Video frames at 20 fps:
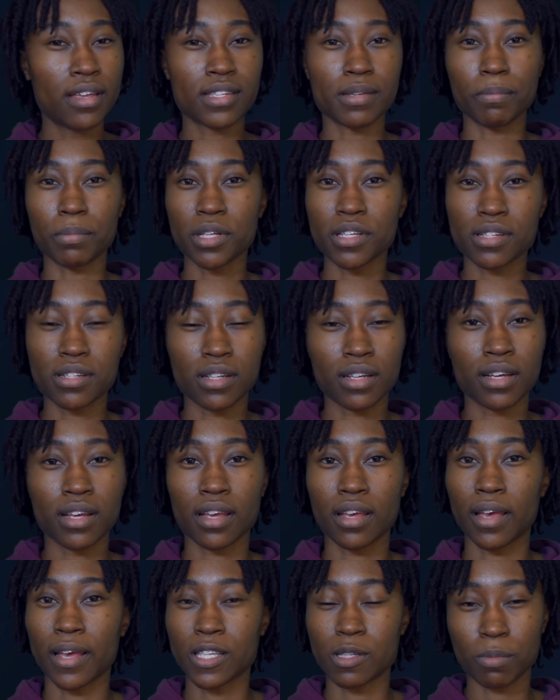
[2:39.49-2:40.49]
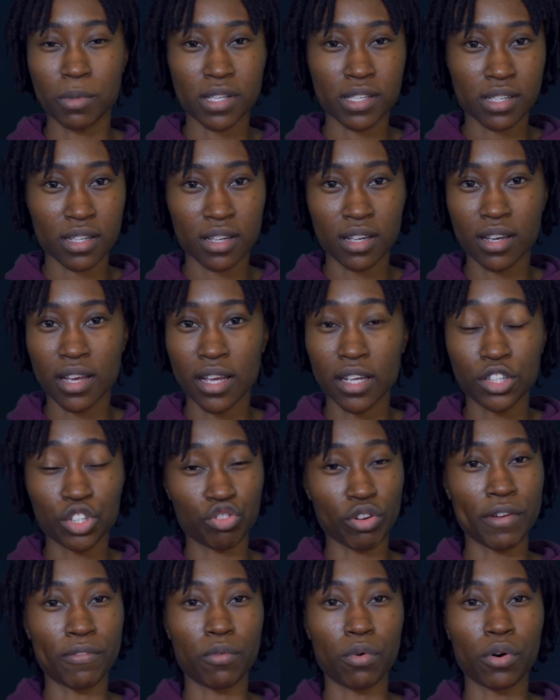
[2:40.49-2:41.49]
simplistic, explicit, and
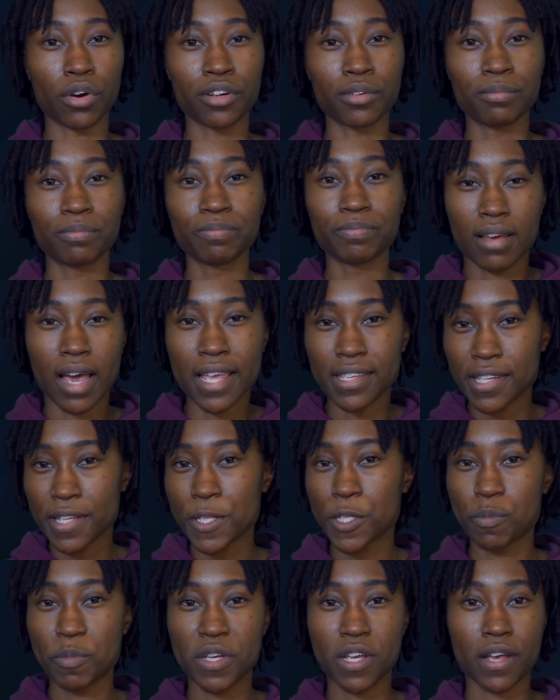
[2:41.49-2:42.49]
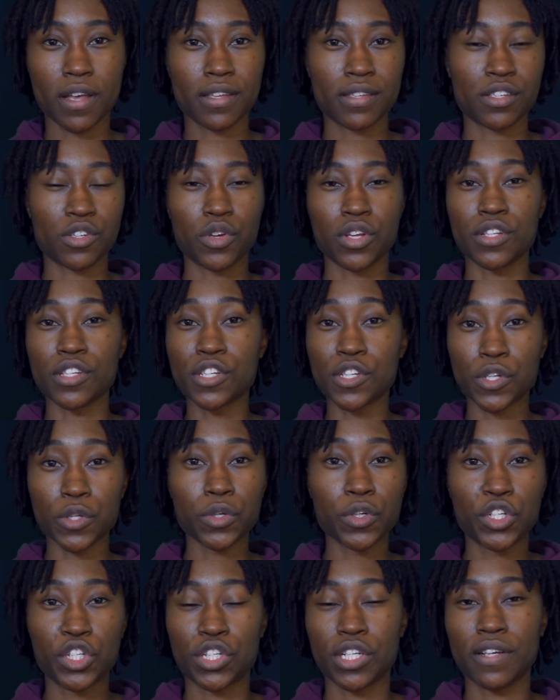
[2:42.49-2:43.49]
straightforward. I say this because you can still
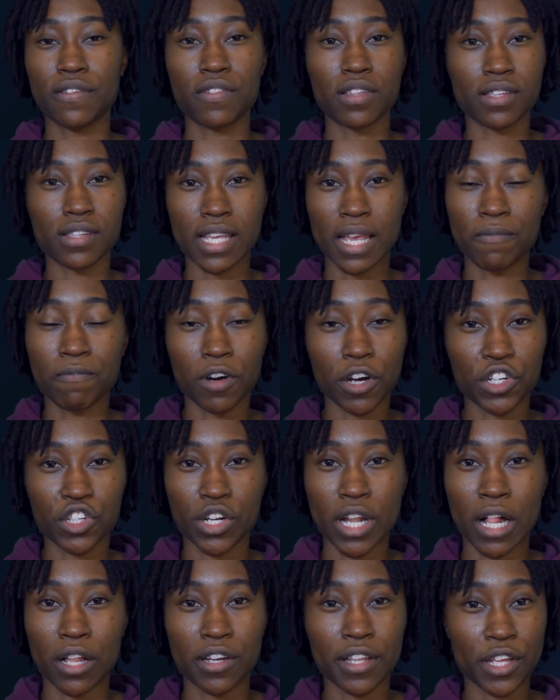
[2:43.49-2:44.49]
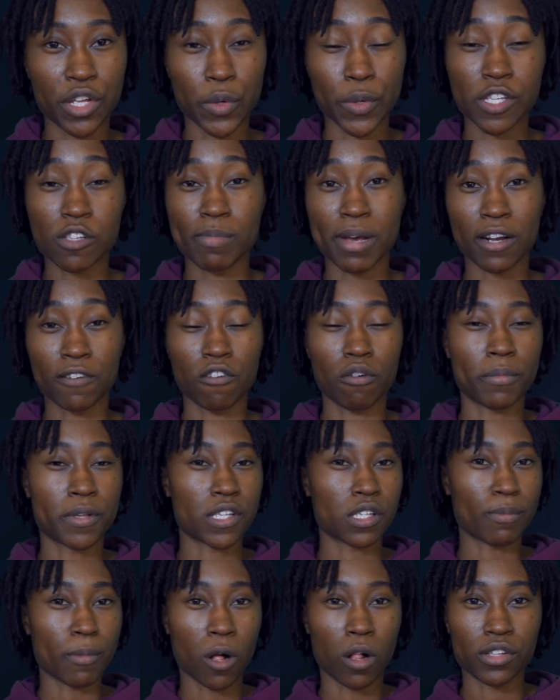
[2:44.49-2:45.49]
achieve the same functionality that you expect from a
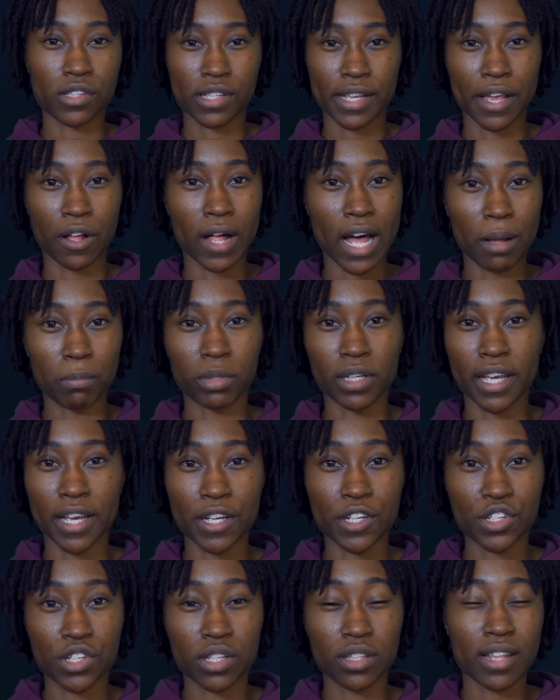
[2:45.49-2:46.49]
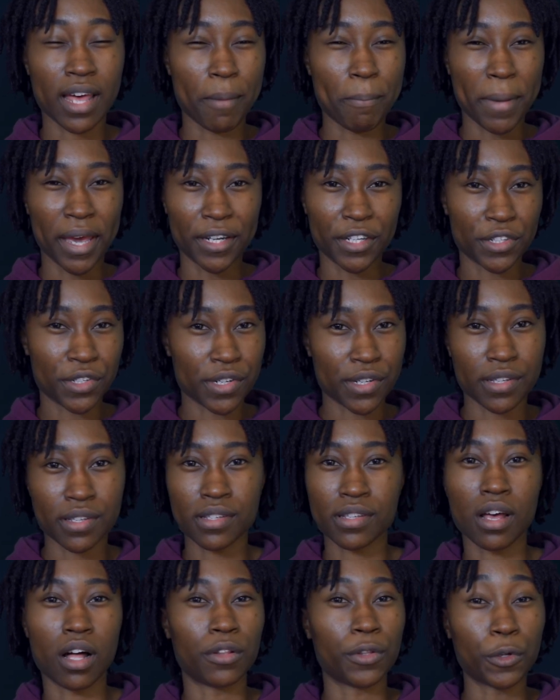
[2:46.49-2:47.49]
small scale application that manages
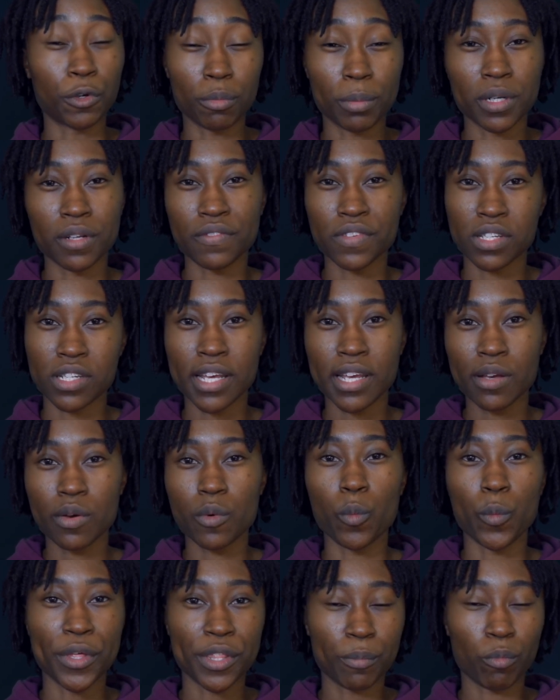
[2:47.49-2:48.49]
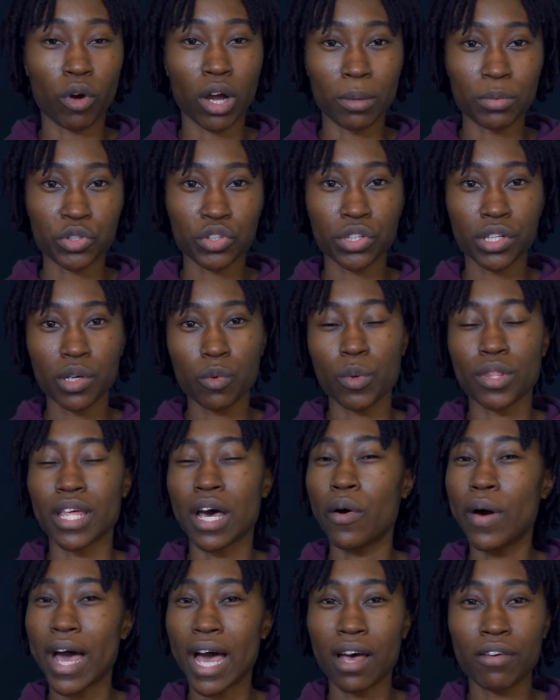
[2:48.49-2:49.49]
a little bit of state with prop drilling
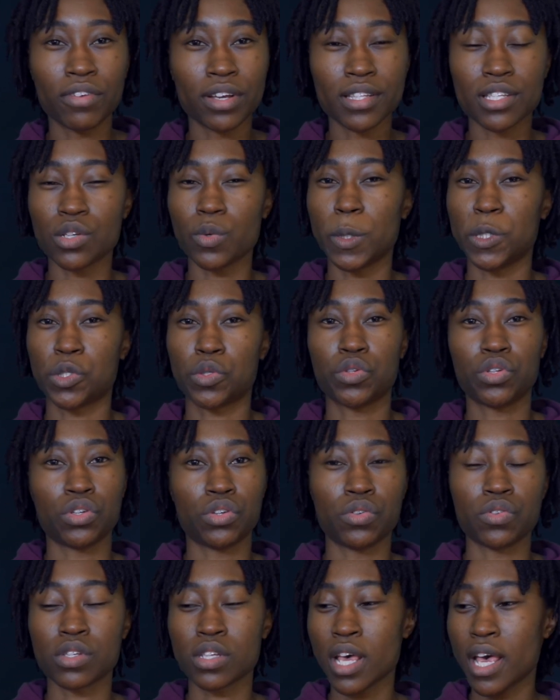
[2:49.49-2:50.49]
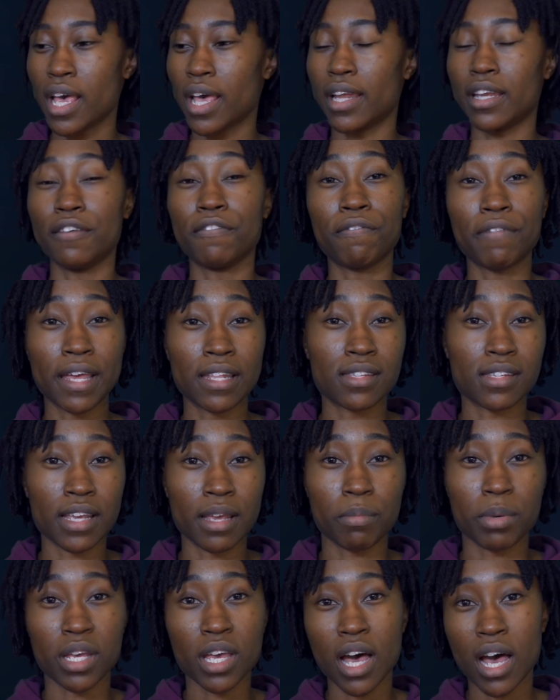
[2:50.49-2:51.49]
without having to introduce any fancy
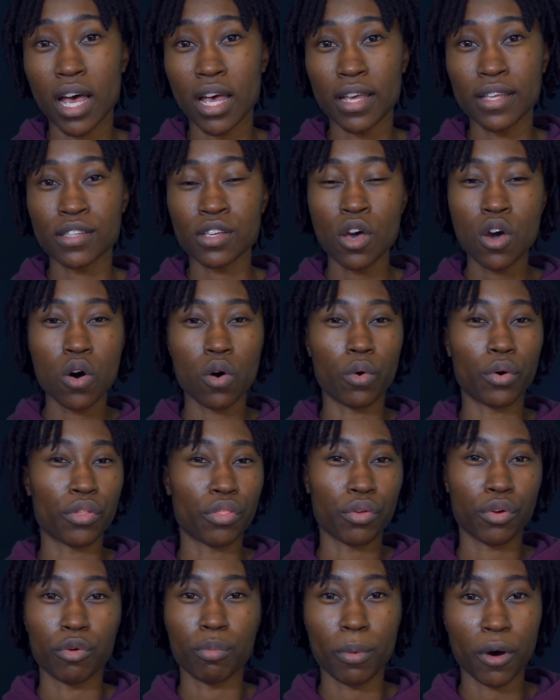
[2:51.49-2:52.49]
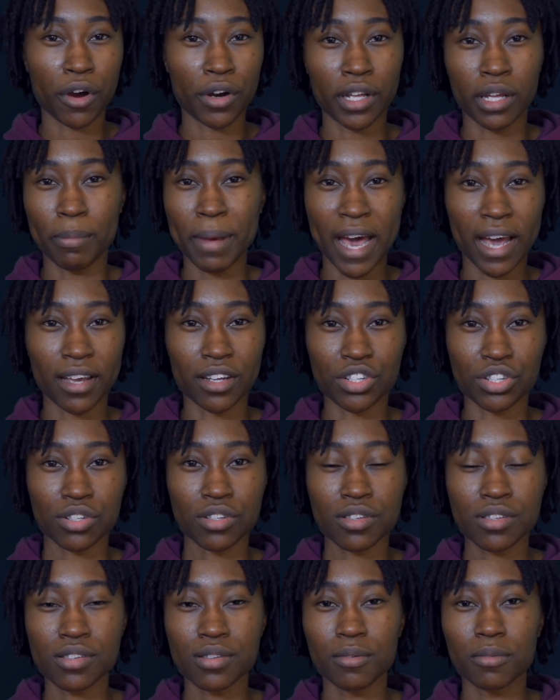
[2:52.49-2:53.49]
APIs or third-party
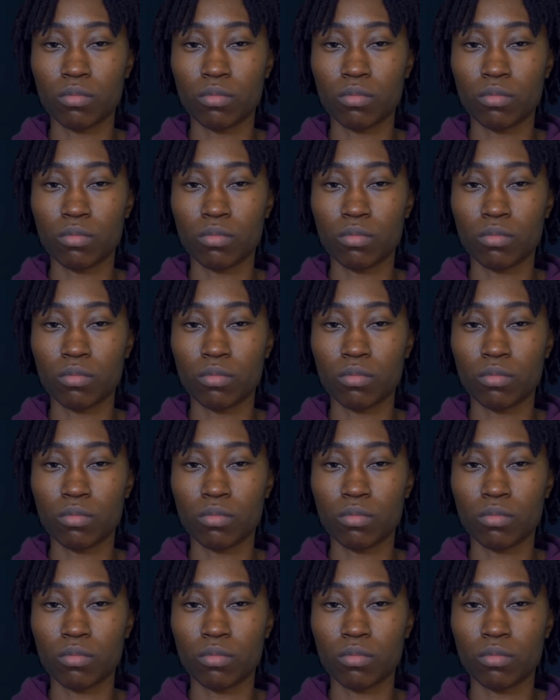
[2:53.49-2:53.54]
packages.